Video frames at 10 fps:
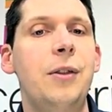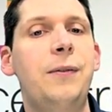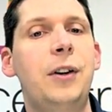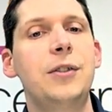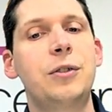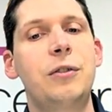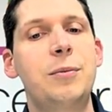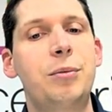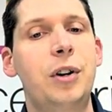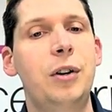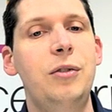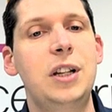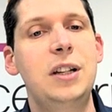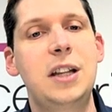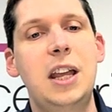The file storage
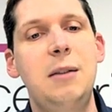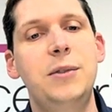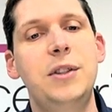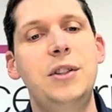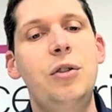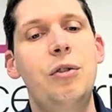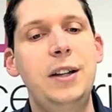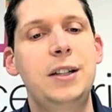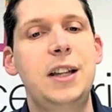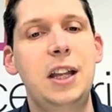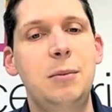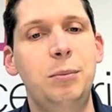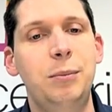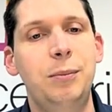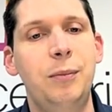approach in Teams is you create a
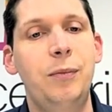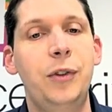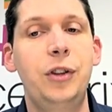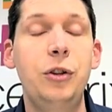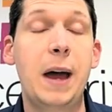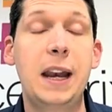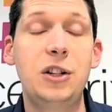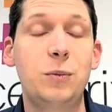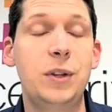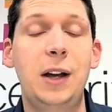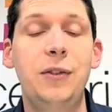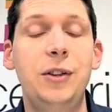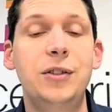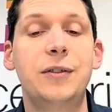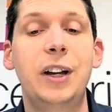team that you manage without
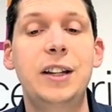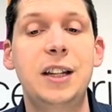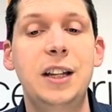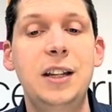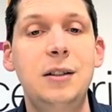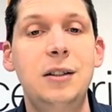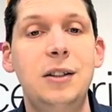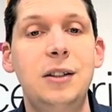the use of IT.